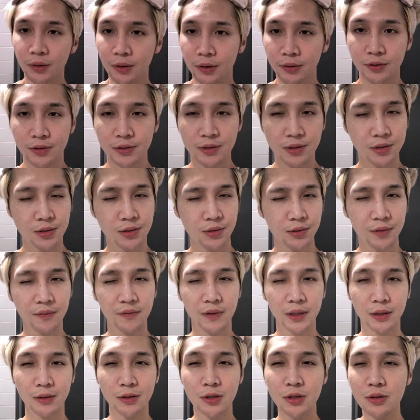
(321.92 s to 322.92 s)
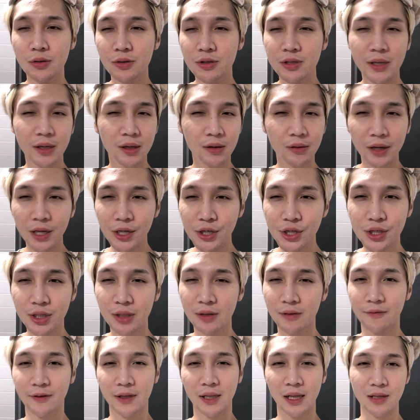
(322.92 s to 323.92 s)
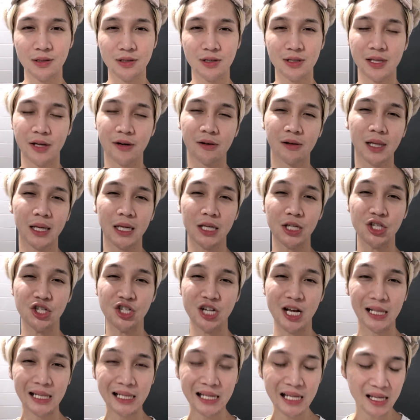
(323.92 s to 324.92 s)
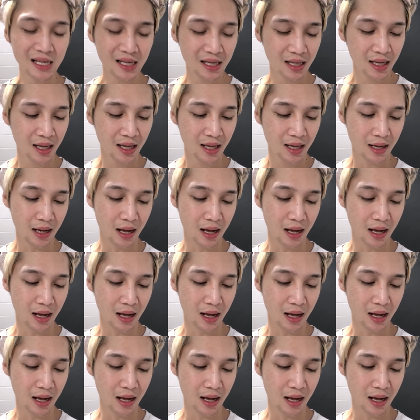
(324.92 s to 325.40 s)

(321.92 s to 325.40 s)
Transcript: Or there's a sort of like new generation of cleansers that are like jelly,